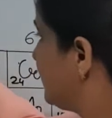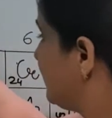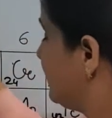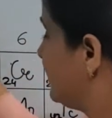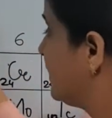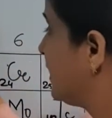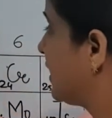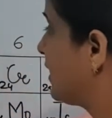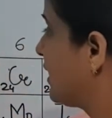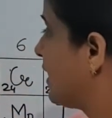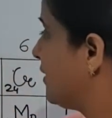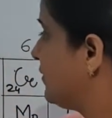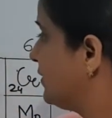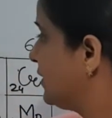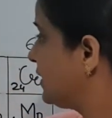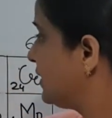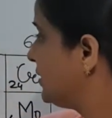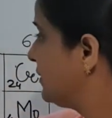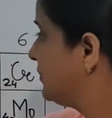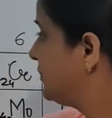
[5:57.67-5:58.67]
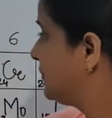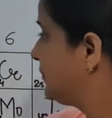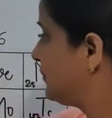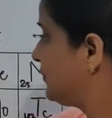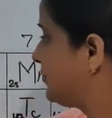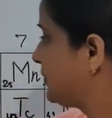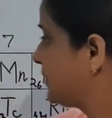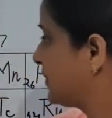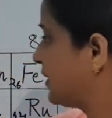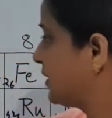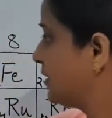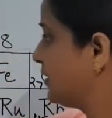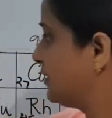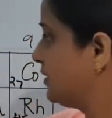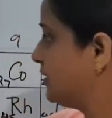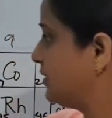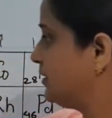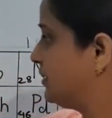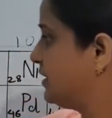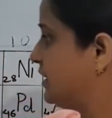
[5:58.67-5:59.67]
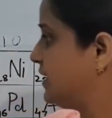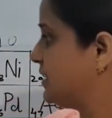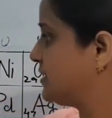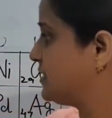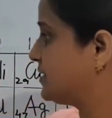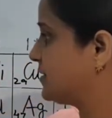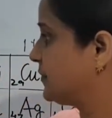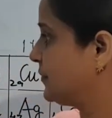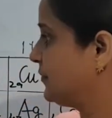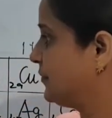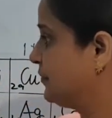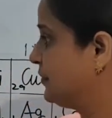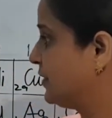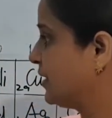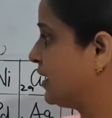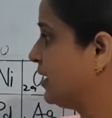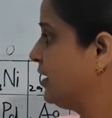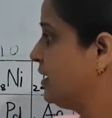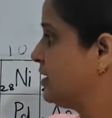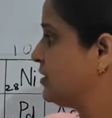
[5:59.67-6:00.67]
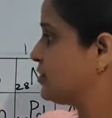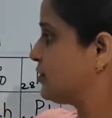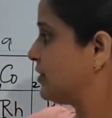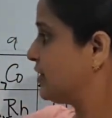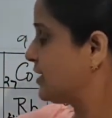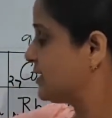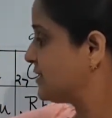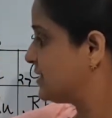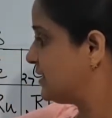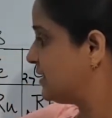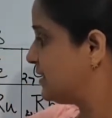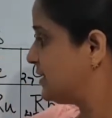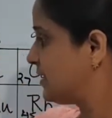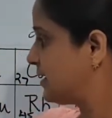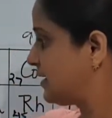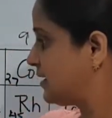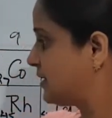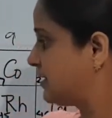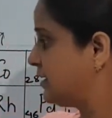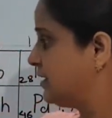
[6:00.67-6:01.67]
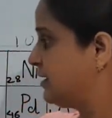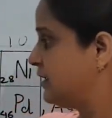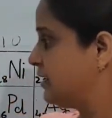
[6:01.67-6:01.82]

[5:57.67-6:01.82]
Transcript: we are having these. So you can see there,